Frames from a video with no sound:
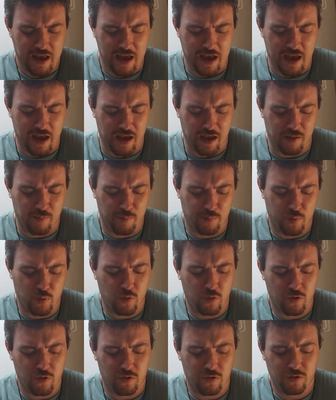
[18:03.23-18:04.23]
And
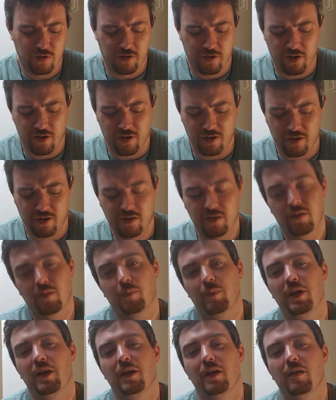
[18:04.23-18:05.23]
Paul starts
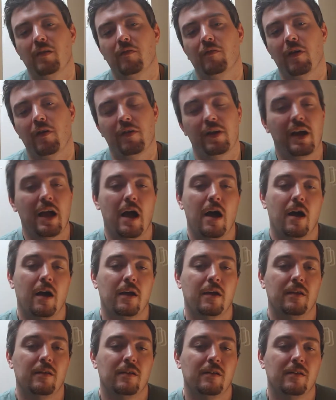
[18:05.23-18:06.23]
being very
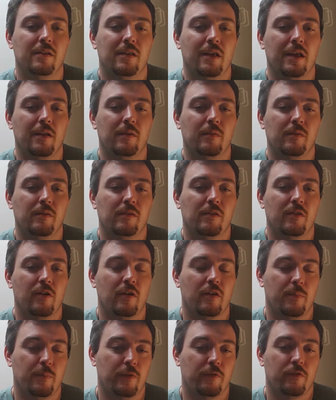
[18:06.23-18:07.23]
kind and
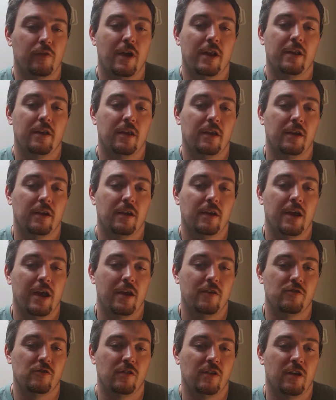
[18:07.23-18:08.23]
starts befriending
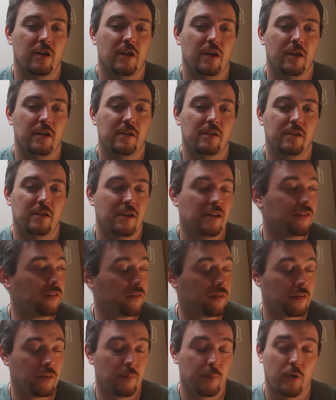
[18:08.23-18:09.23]
Angela, and
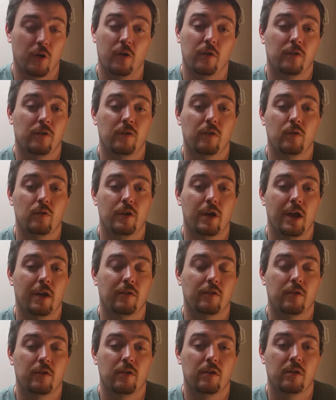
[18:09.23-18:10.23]
is the person who
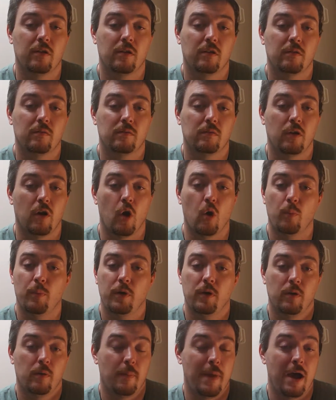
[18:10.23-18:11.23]
gets her to
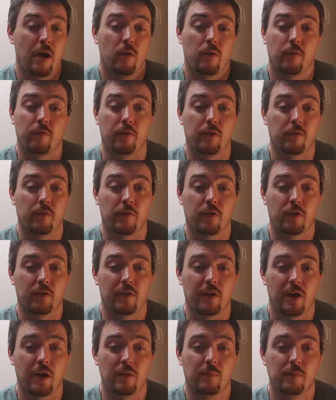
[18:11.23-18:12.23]
open her mouth for the first
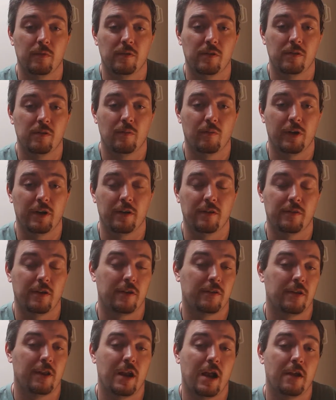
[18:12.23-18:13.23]
time when he
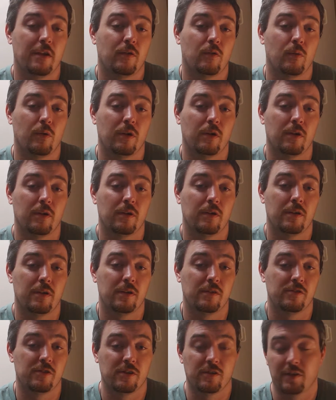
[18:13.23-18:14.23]
says goodnight to her,
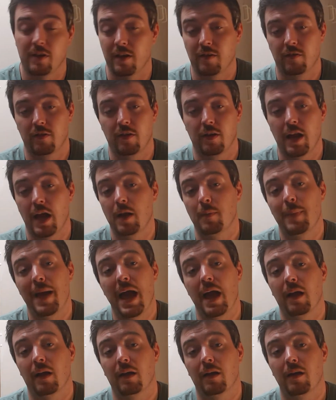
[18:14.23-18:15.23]
and she says goodnight
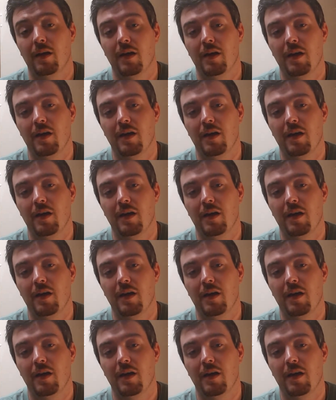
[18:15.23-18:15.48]
back.